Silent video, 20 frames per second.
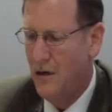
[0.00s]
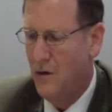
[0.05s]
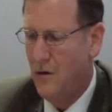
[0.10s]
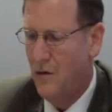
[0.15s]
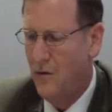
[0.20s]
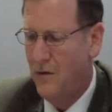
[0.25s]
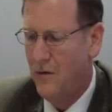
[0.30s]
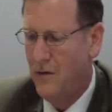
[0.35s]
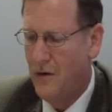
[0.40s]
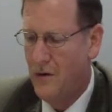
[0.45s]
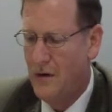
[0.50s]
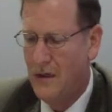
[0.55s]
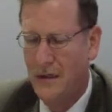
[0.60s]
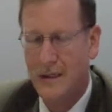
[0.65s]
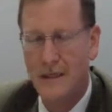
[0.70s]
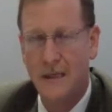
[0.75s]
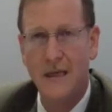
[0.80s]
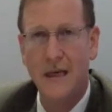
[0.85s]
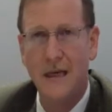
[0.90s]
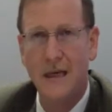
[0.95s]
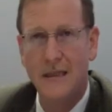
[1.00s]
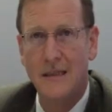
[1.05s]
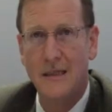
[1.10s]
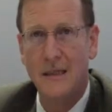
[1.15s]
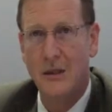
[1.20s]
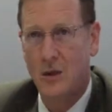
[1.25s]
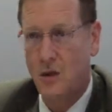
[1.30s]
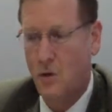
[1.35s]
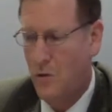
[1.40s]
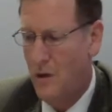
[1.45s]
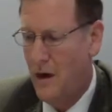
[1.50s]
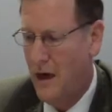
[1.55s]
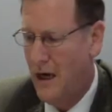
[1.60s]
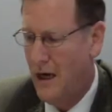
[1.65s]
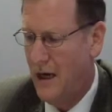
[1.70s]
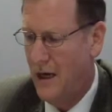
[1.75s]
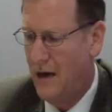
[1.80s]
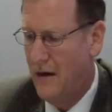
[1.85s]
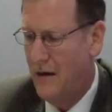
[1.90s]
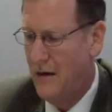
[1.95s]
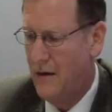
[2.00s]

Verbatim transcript: We view the CDS as square.